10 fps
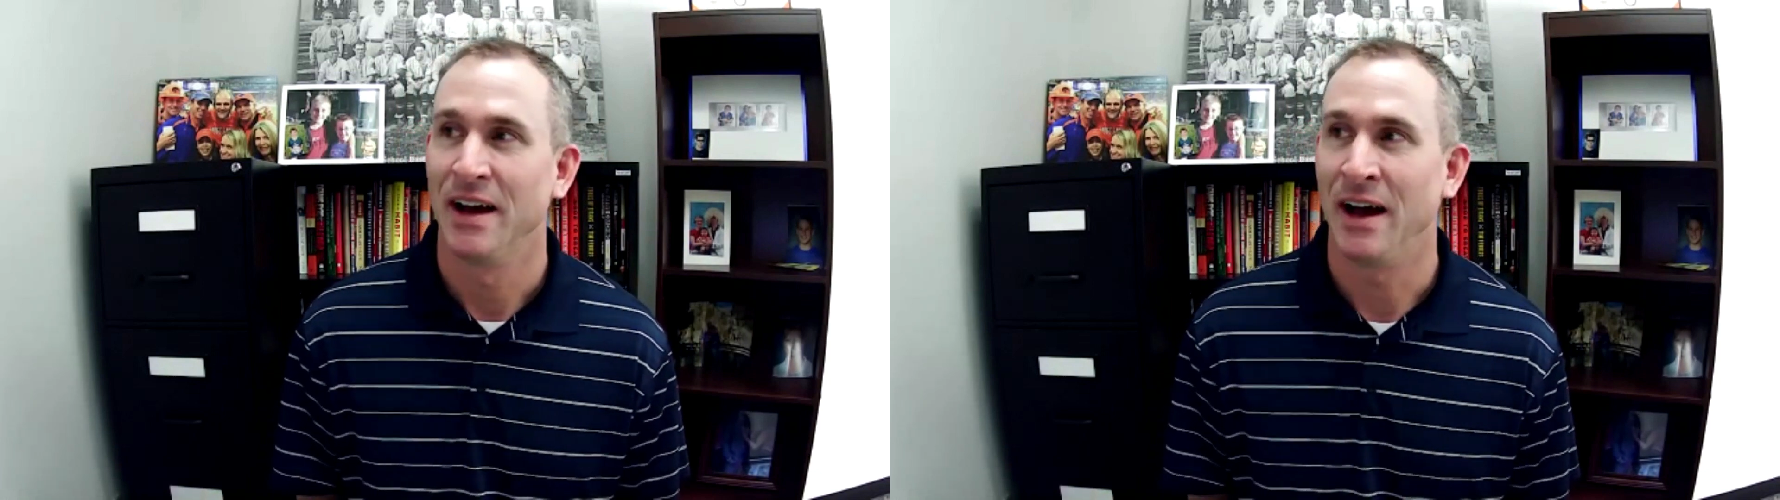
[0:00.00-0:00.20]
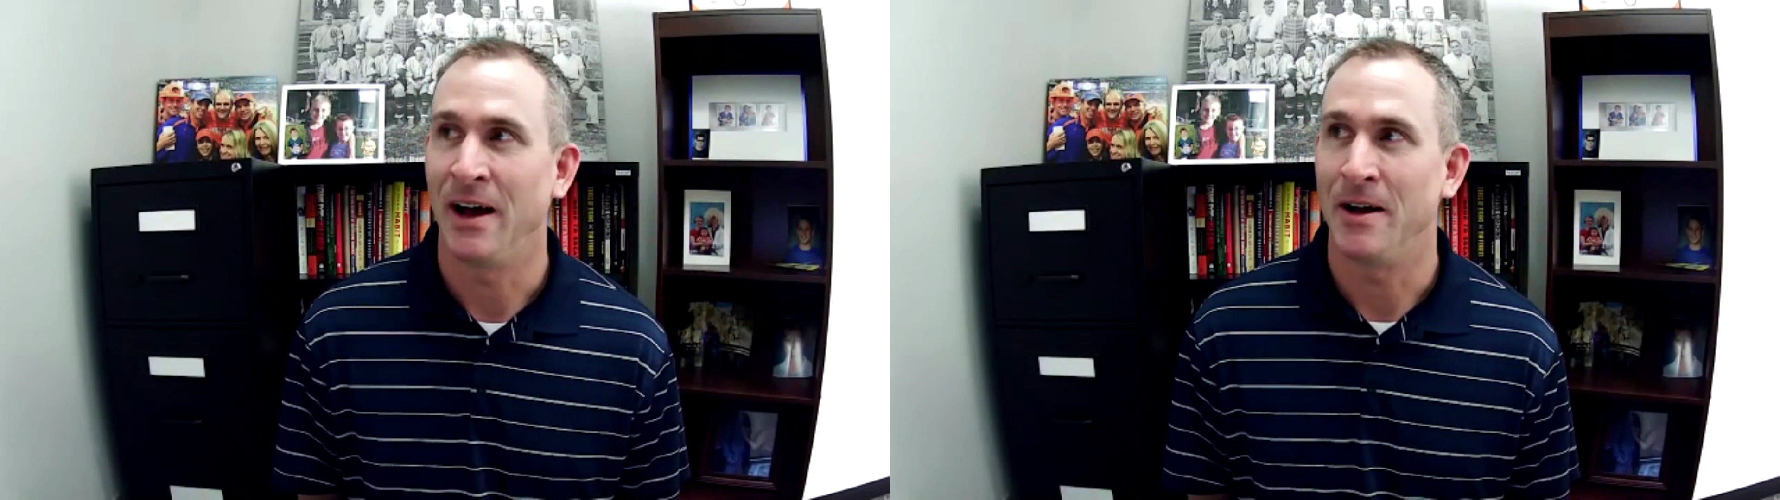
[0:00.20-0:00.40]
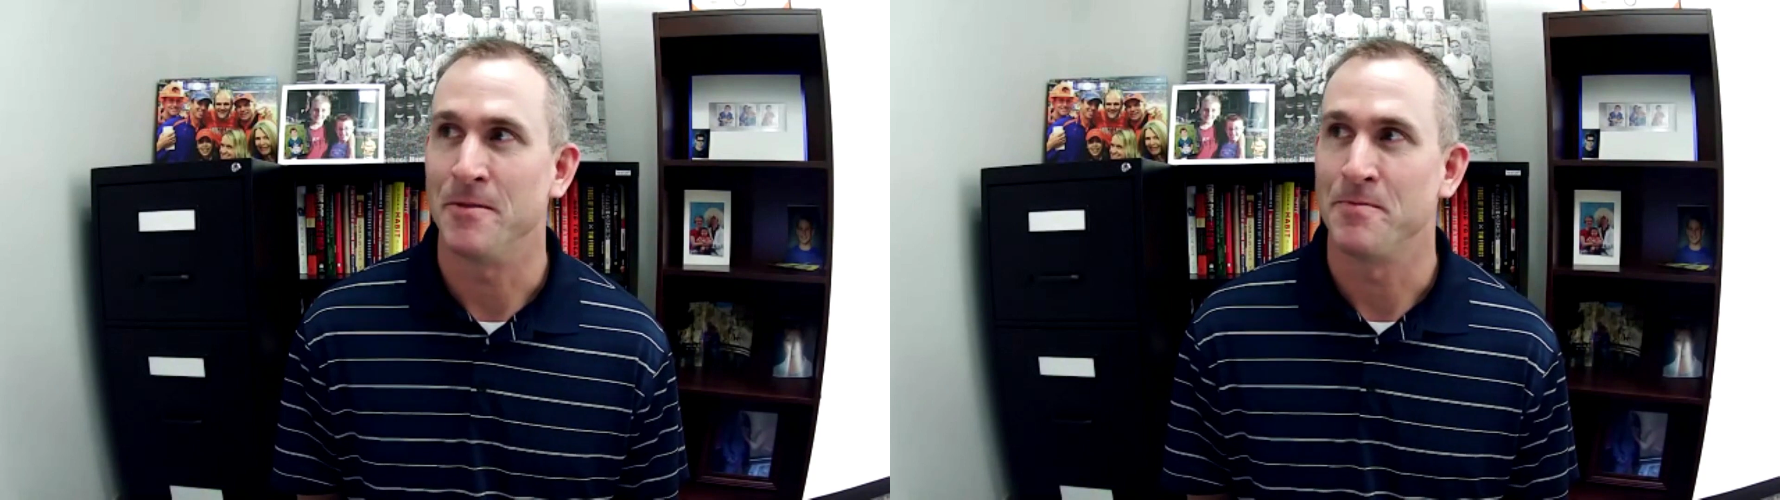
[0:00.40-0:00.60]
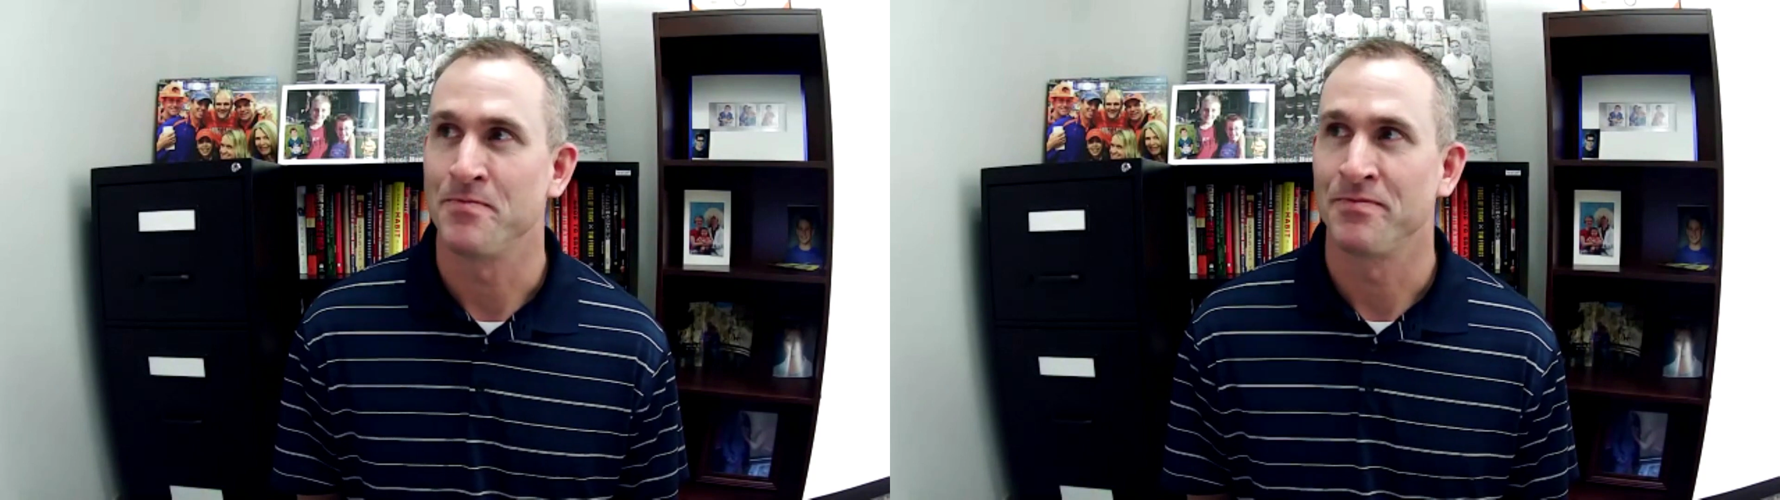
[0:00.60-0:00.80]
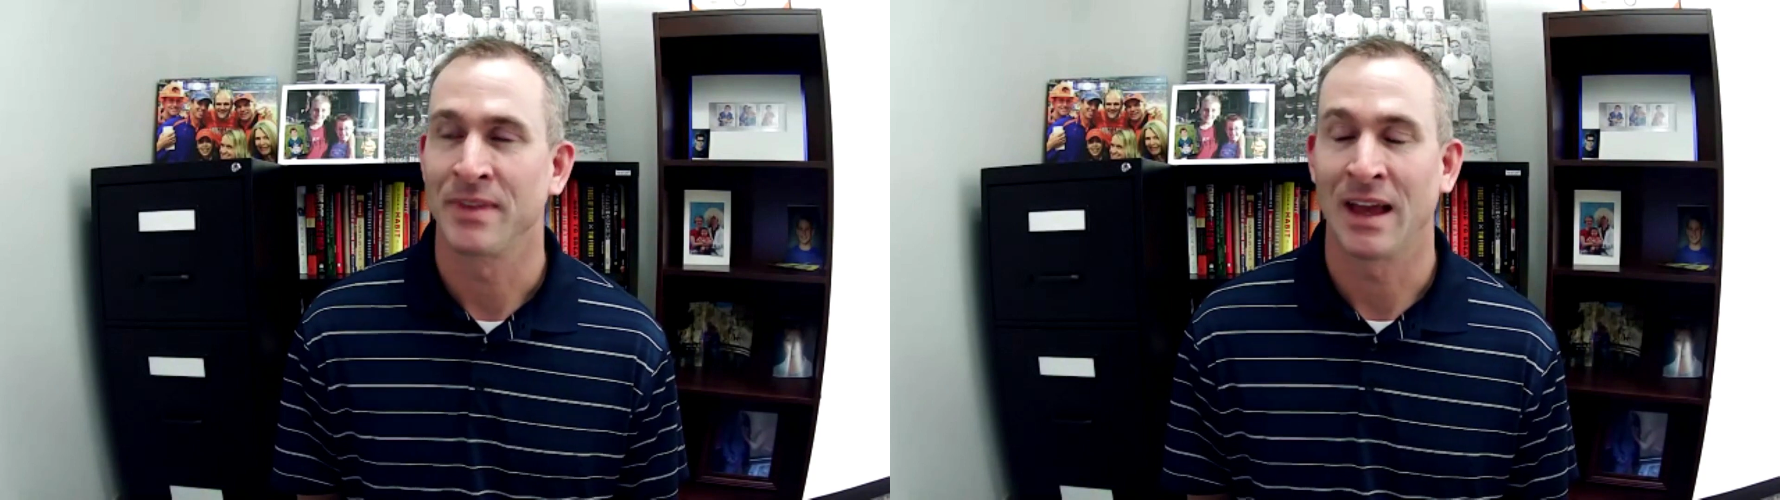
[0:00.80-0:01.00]

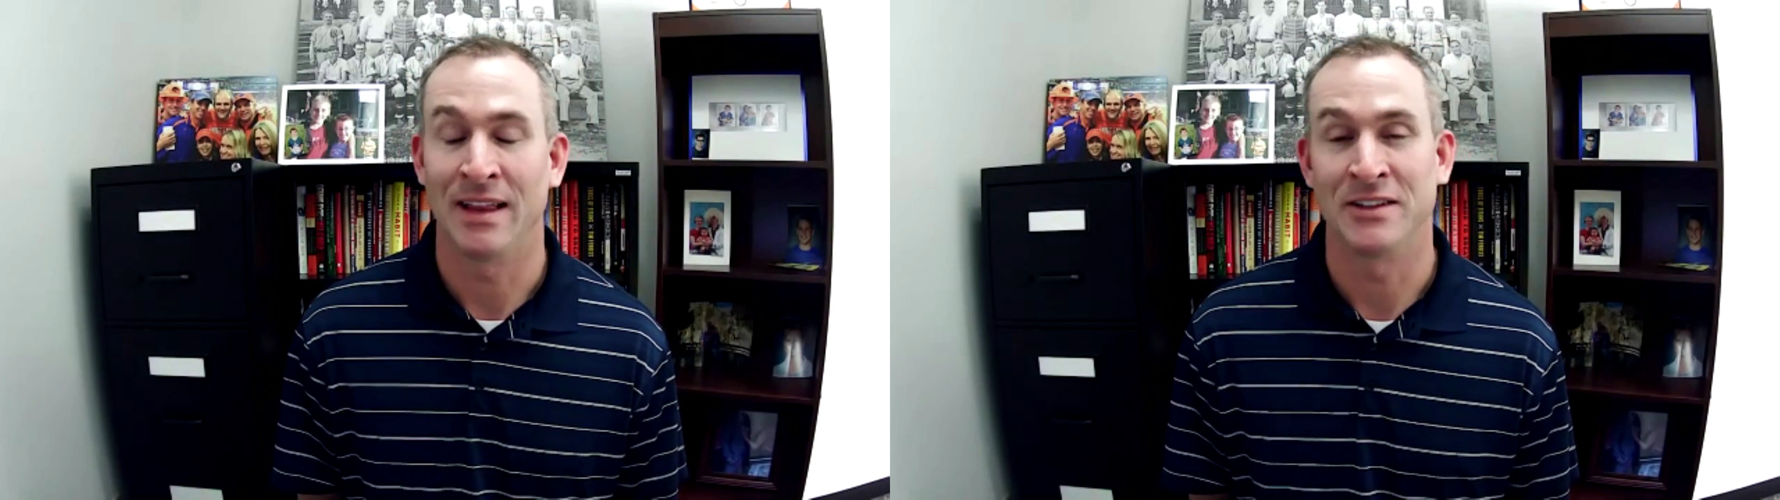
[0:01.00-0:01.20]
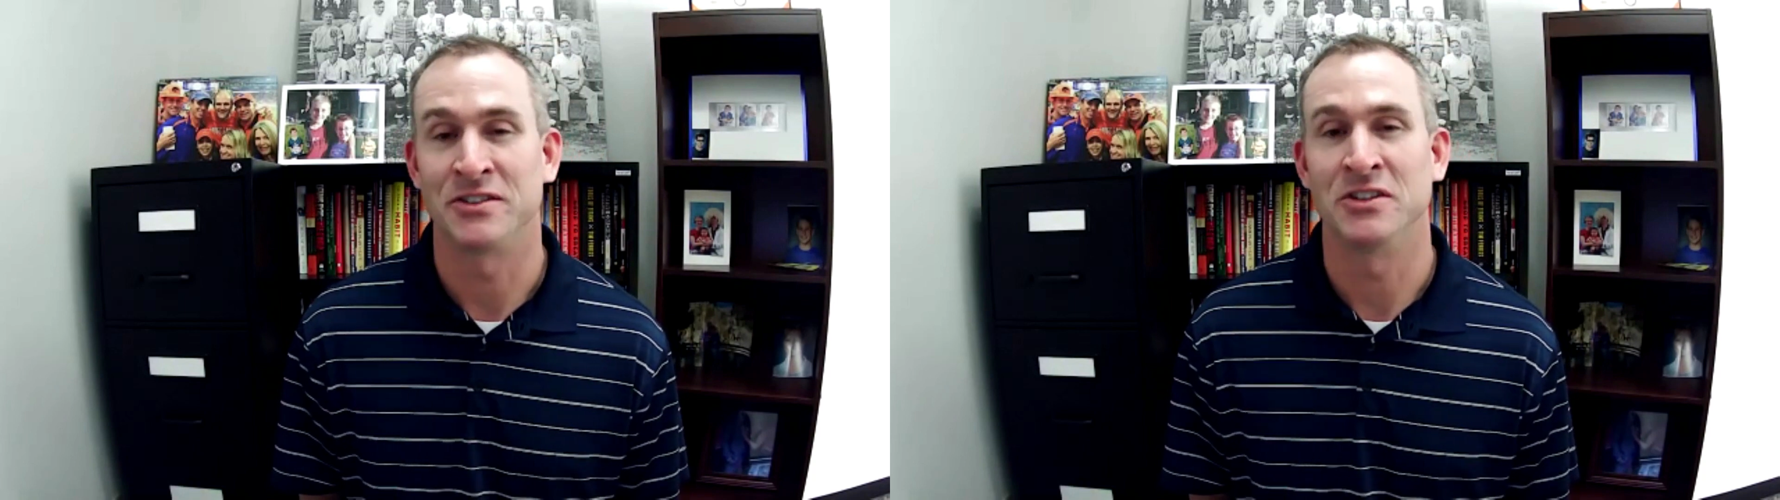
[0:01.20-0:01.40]
it's